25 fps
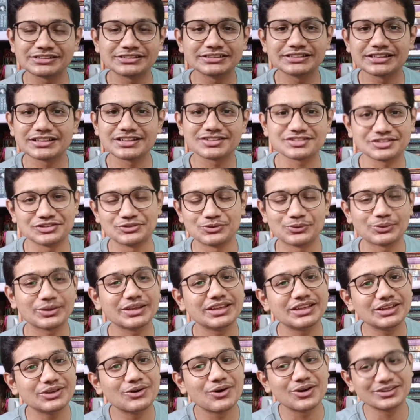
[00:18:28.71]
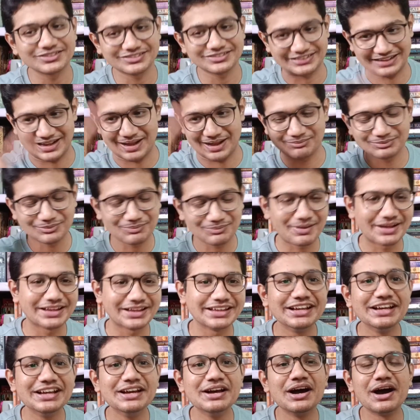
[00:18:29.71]
He got trapped by
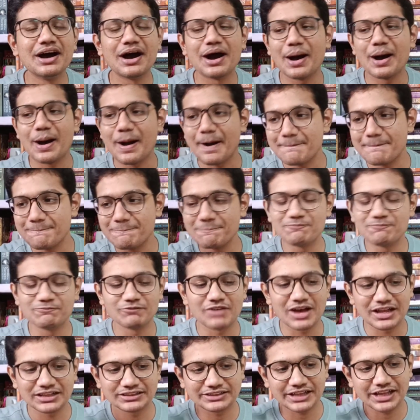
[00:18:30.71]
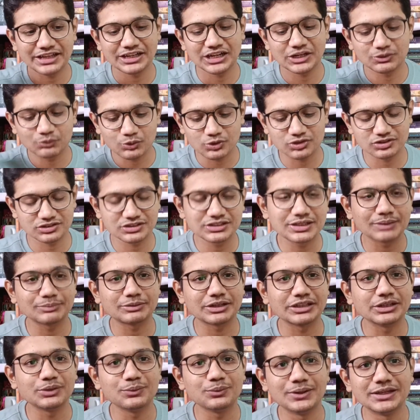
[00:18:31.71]
Valentine and was kept in the Valen
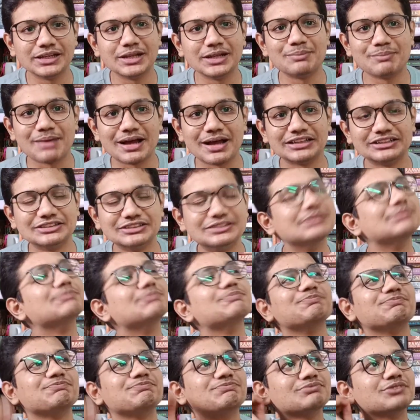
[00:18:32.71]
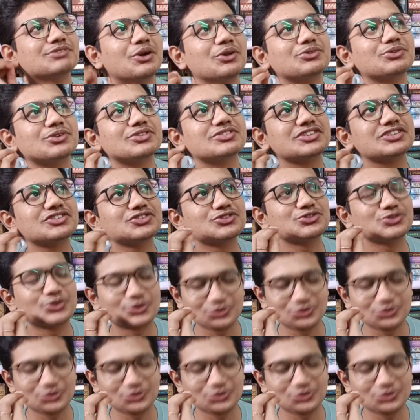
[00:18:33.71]
Manor, which was just so stupid, okay?